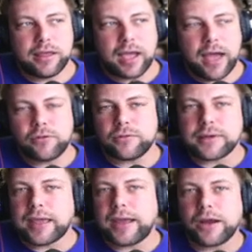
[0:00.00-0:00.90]
I don't
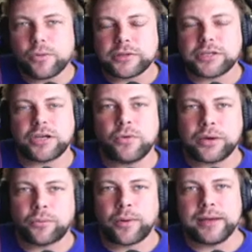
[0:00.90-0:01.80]
care what the
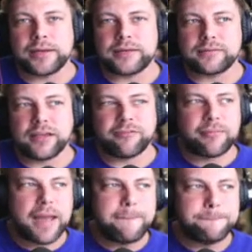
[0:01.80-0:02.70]
going rate is. If
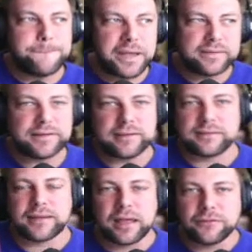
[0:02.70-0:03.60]
my business
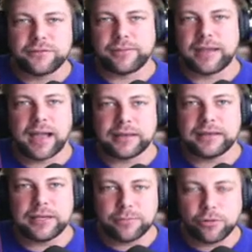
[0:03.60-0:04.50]
tells me I
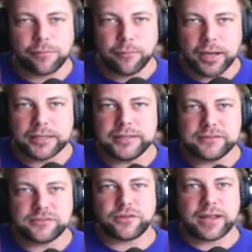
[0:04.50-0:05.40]
need more money
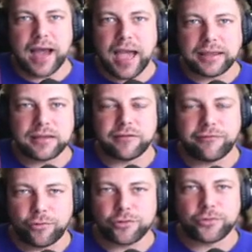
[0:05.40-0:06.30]
so that I can
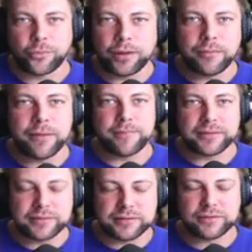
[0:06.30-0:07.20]
afford to run my
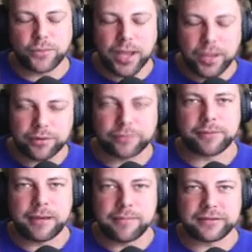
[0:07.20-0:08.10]
business the way I want to
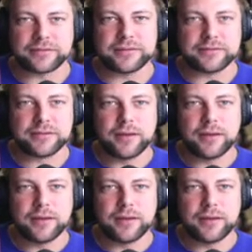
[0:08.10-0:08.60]
run my business,